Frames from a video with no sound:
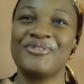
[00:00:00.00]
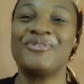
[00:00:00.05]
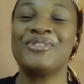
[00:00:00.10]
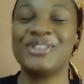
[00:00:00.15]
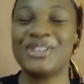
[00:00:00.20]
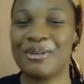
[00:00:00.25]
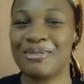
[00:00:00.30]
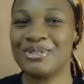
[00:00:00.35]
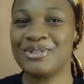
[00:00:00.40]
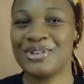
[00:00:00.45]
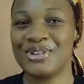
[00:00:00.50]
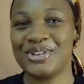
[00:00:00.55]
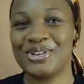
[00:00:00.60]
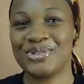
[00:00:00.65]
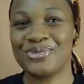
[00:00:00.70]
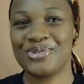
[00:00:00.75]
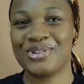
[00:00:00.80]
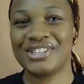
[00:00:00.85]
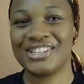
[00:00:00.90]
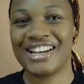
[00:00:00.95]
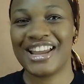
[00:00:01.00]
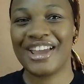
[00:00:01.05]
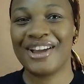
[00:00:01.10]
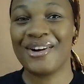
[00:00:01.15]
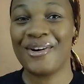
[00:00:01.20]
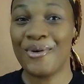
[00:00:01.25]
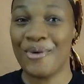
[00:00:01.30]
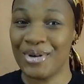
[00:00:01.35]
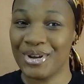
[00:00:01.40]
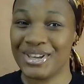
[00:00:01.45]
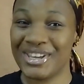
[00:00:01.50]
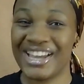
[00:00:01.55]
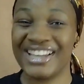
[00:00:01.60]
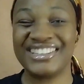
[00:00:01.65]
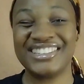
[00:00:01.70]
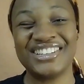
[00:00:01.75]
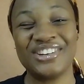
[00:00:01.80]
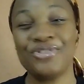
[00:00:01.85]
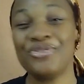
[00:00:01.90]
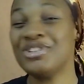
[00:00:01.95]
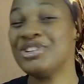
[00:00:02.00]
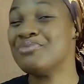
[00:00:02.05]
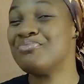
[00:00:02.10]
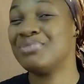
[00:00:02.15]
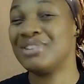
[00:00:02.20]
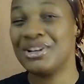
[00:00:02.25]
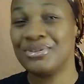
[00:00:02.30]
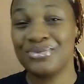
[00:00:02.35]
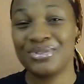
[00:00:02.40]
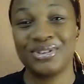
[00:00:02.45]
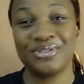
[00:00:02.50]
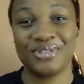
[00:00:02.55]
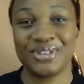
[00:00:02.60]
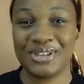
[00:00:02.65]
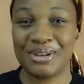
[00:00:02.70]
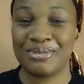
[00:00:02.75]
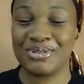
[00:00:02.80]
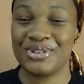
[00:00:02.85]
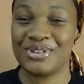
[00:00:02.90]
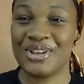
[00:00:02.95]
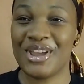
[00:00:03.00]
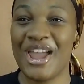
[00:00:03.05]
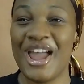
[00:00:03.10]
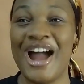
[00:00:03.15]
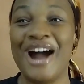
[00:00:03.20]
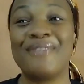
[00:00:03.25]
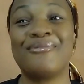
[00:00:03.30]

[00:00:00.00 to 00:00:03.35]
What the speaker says: receptionist was like, okay, I think they already planned with the receptionist.